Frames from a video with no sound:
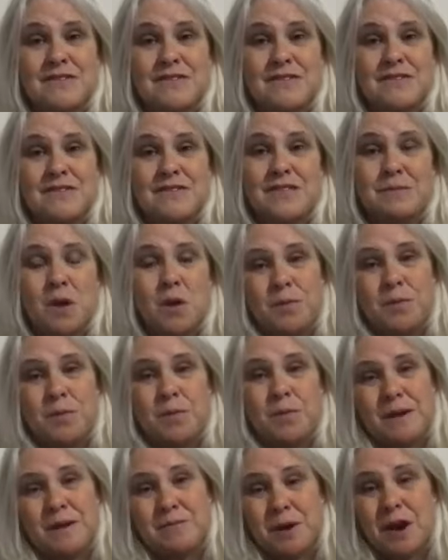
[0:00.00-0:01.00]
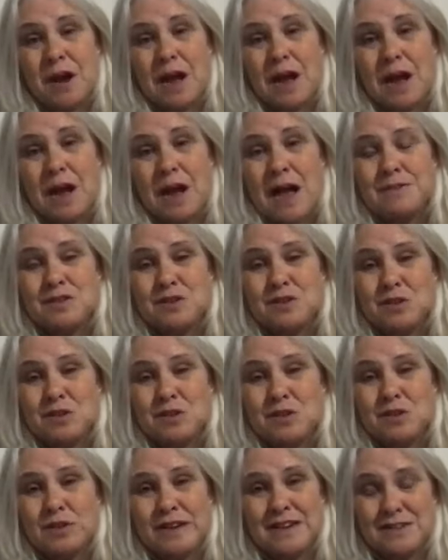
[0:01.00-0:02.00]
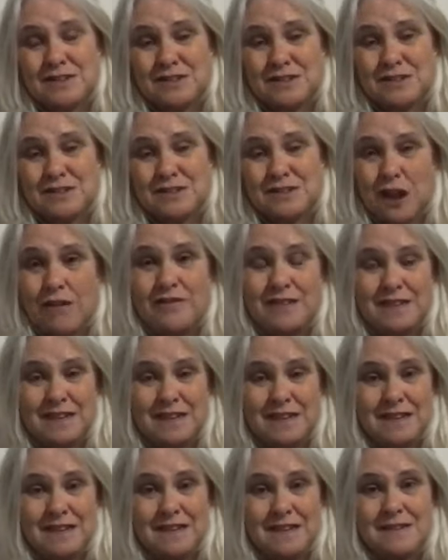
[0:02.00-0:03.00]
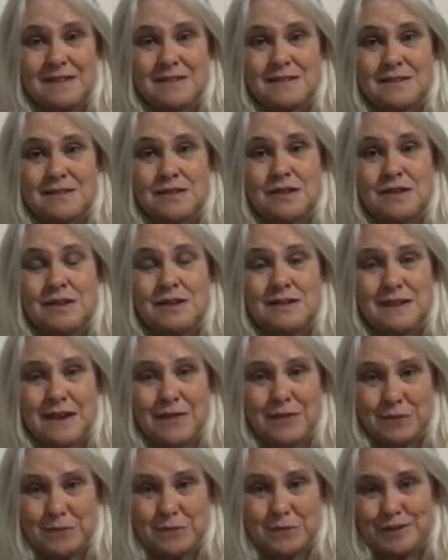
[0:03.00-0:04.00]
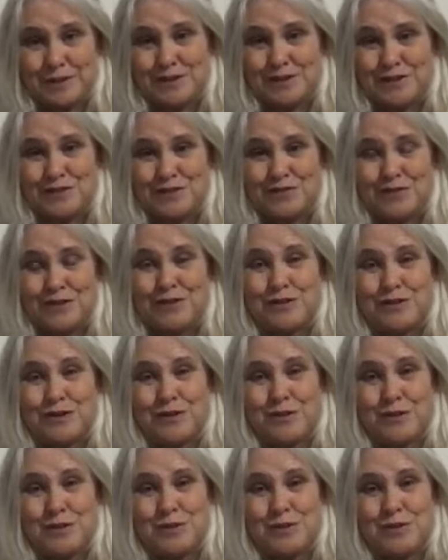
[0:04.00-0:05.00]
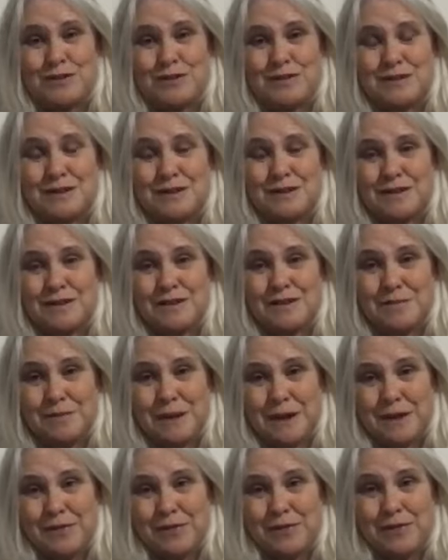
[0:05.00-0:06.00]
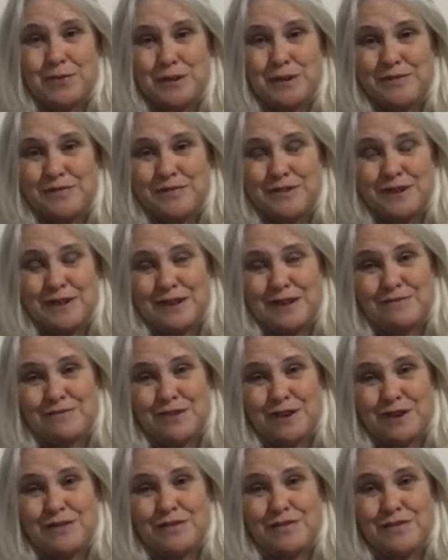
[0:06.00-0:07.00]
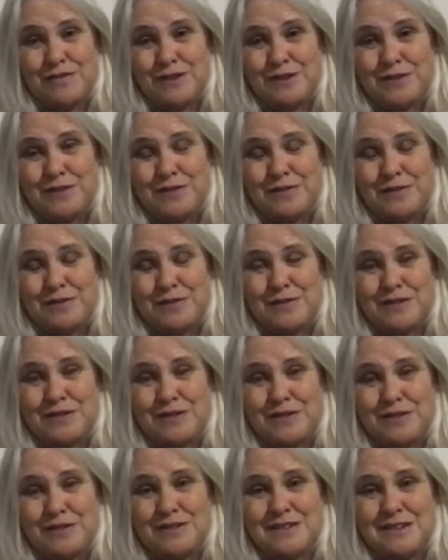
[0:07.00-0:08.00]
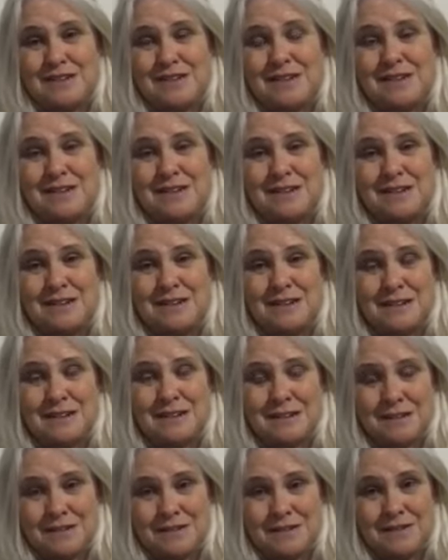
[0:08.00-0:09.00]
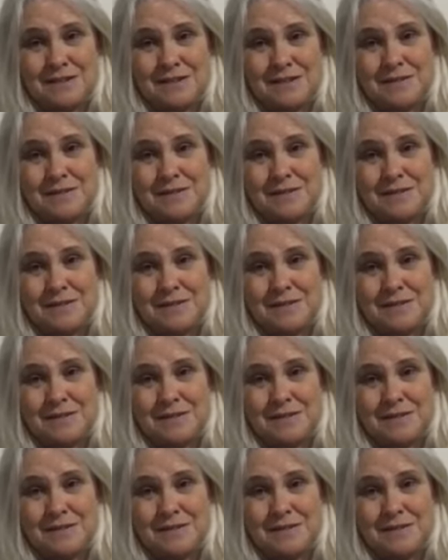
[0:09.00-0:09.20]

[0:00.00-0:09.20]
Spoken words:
If you leave them open, perhaps create a soft gaze looking down the bridge of your nose, about 3 feet in front of you if you're seated.